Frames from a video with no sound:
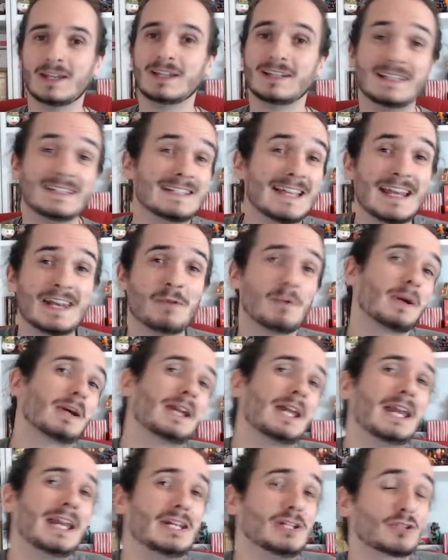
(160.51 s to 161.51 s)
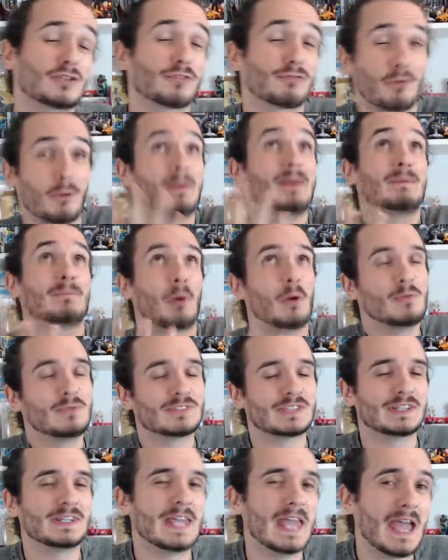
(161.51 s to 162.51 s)
Nintendo are clearly just throwing
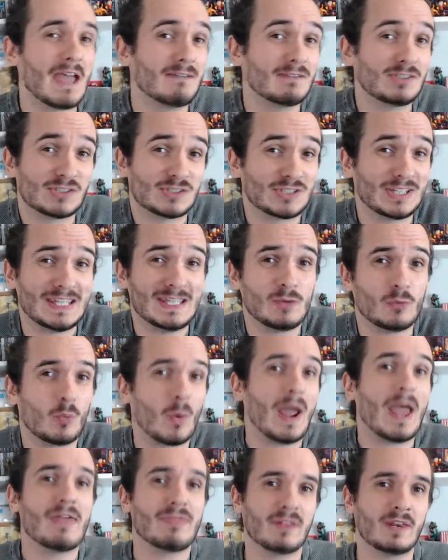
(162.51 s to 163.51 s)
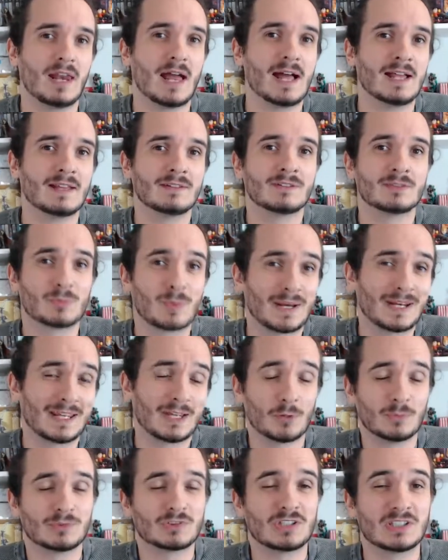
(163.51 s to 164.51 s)
bones in the air and seeing where they land when it
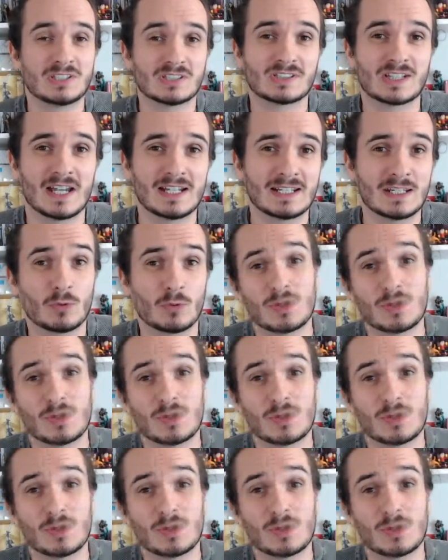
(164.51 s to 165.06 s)
comes to deciding